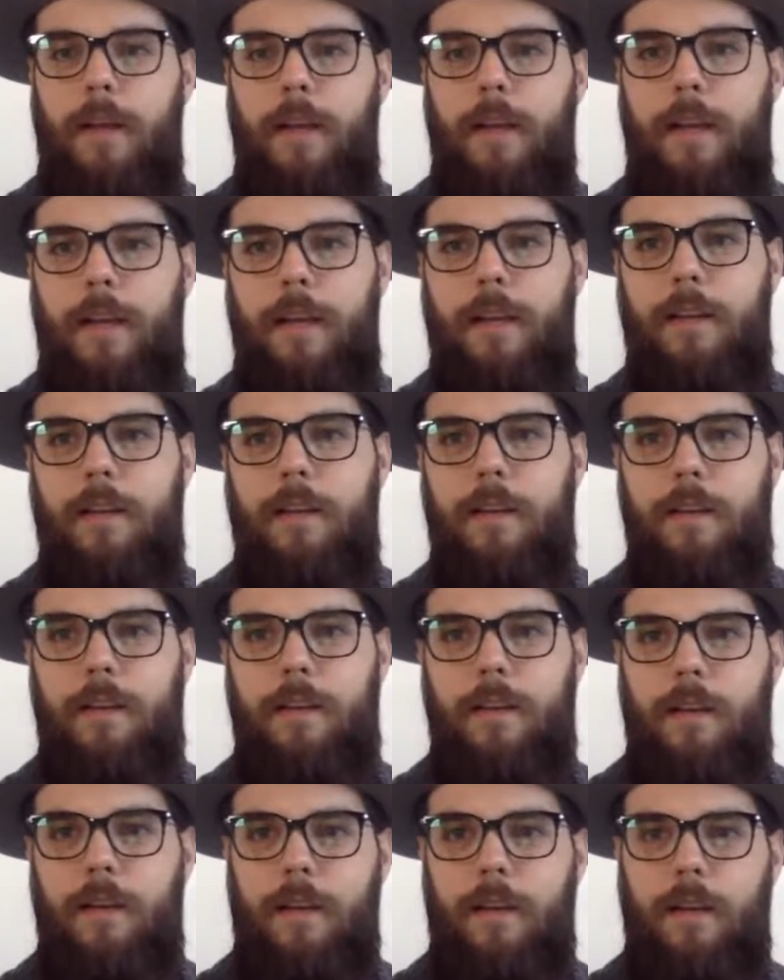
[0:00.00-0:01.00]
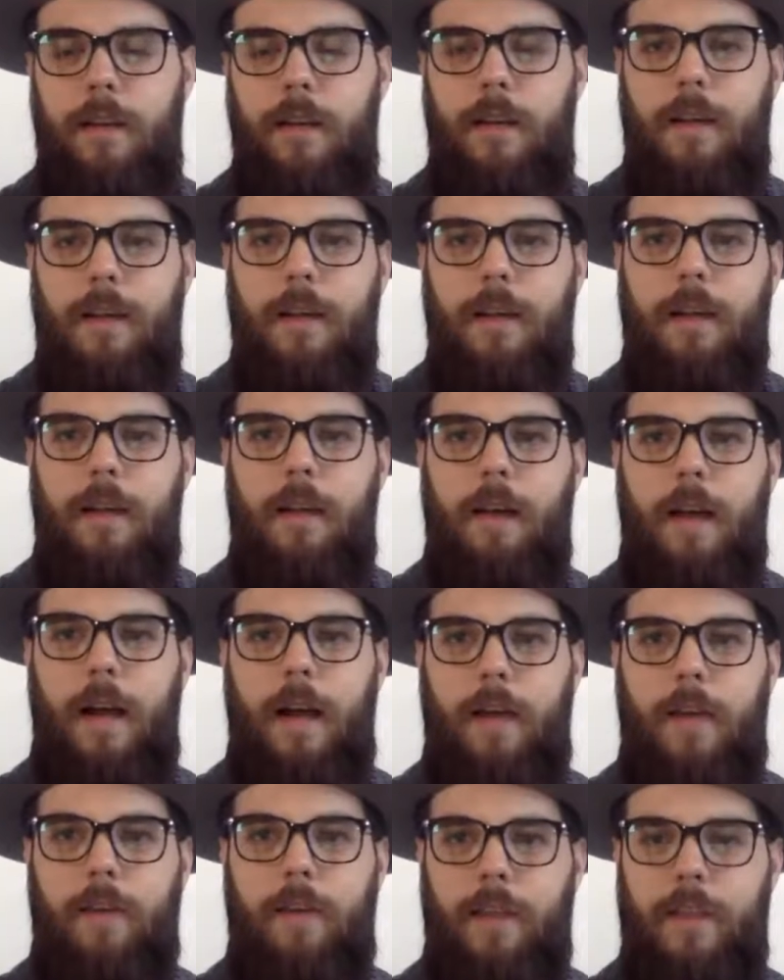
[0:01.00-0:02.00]
And
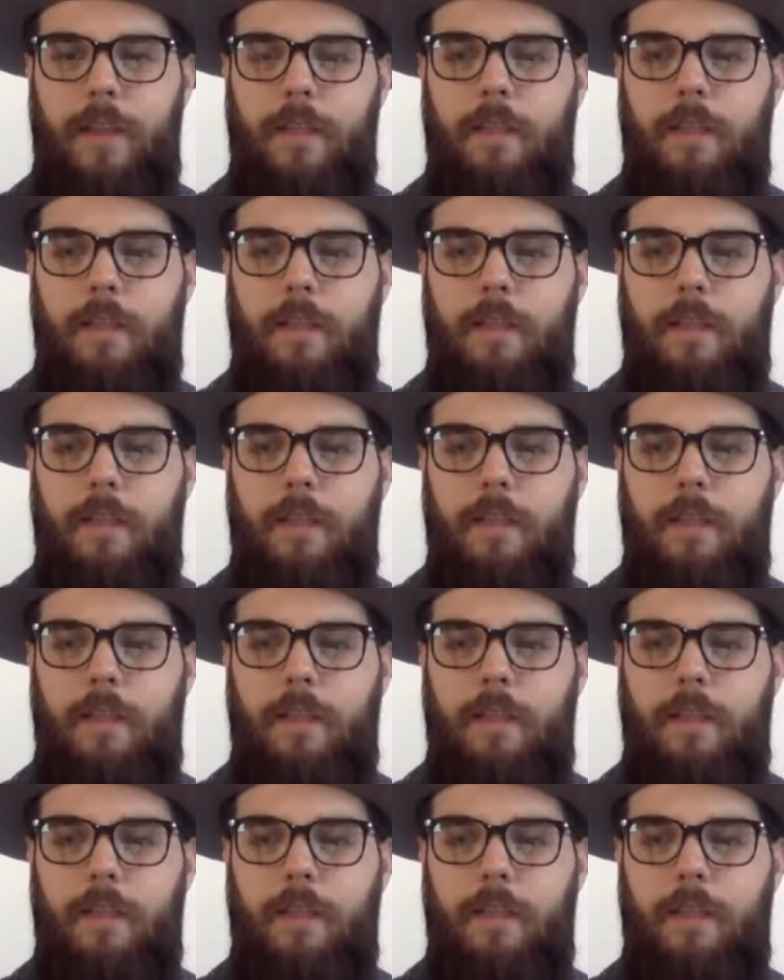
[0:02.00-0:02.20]
I've had this